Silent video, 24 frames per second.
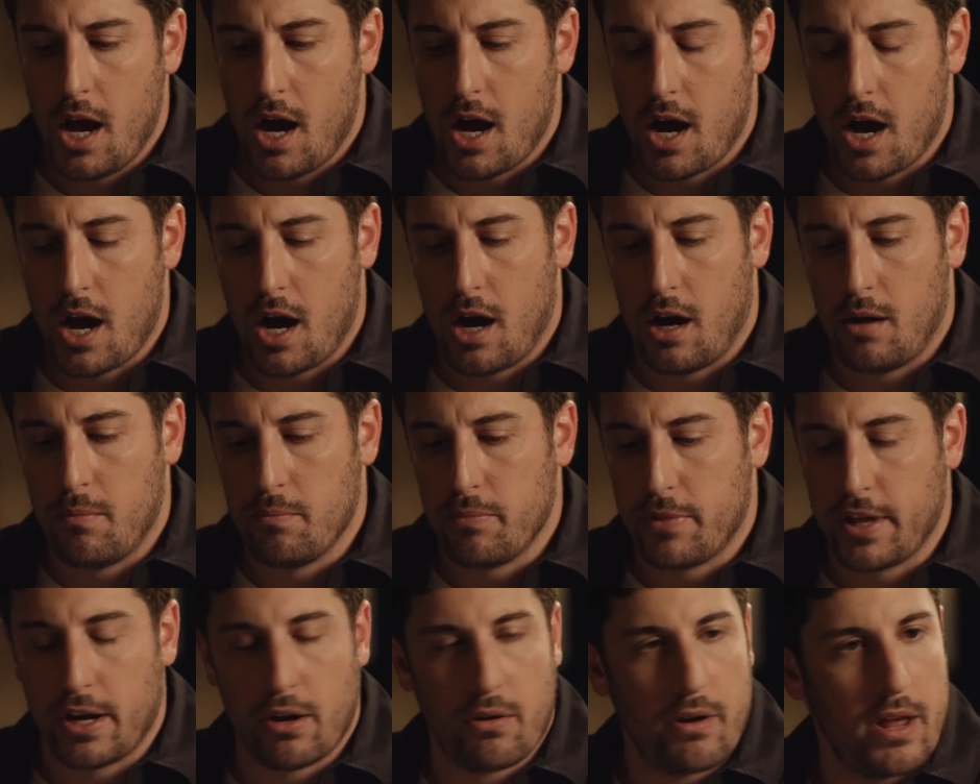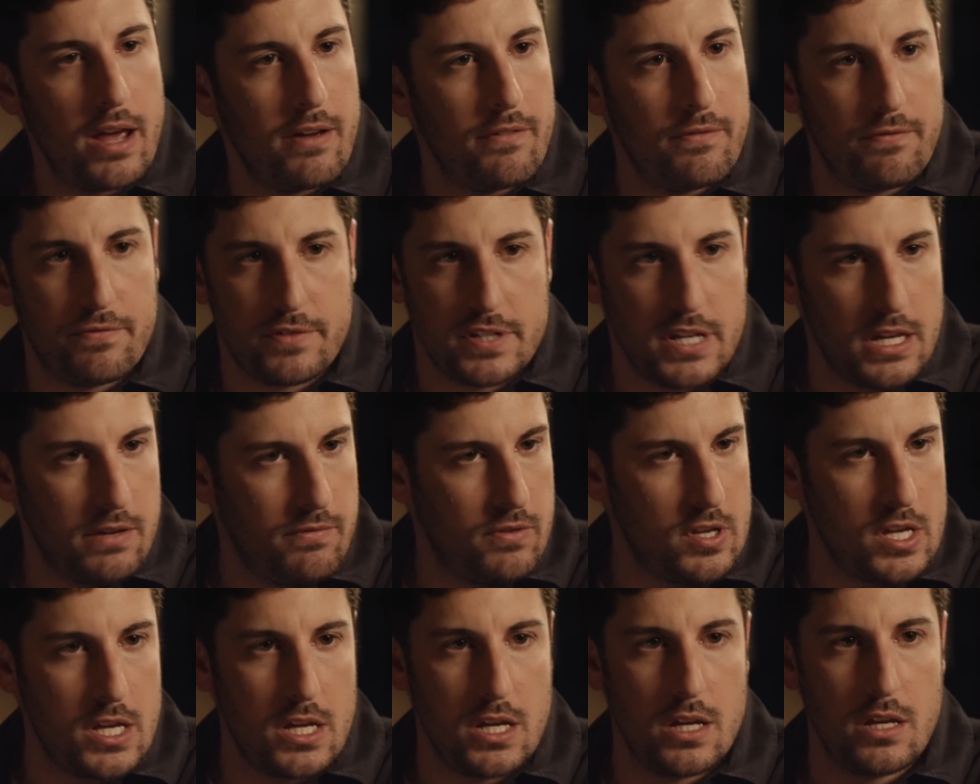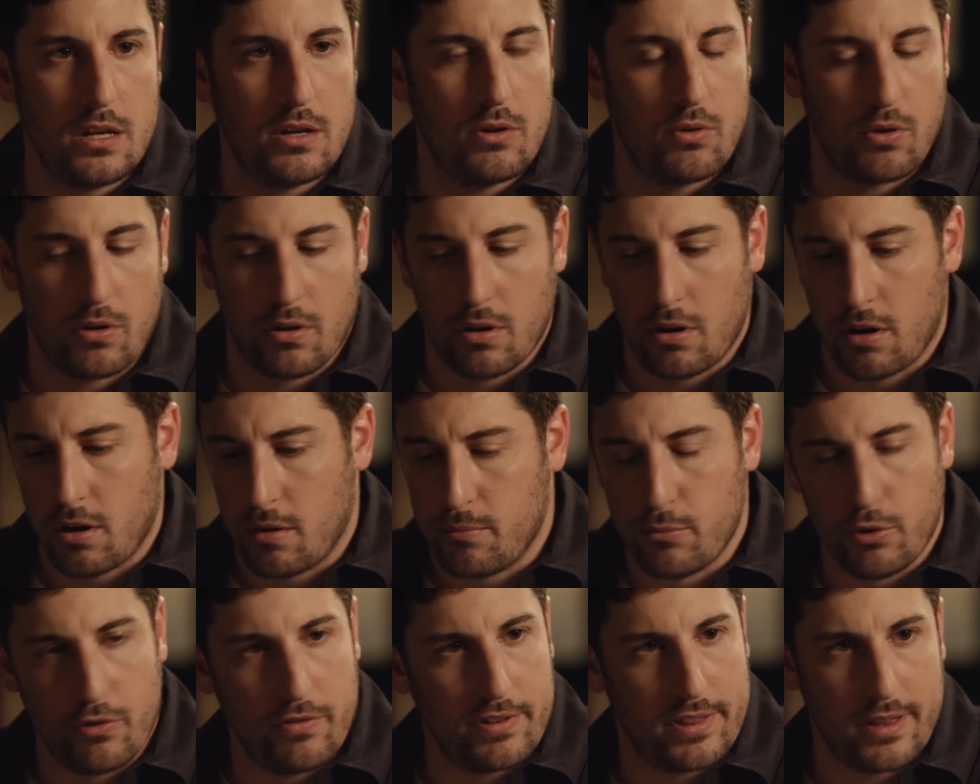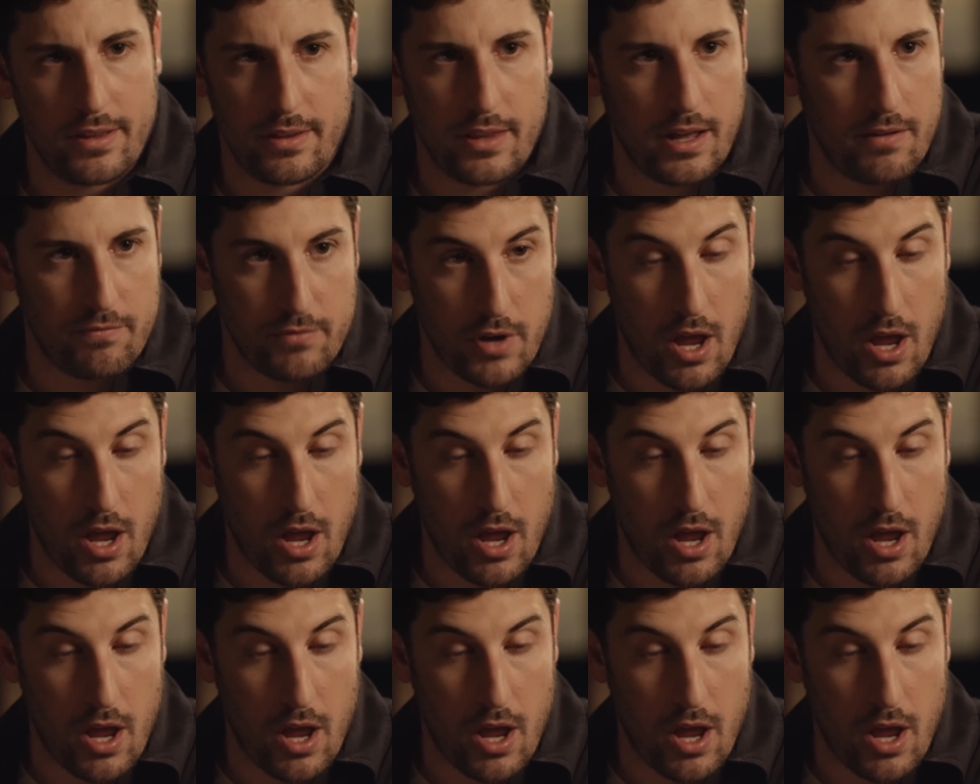they don't have TV or a movie theater, they have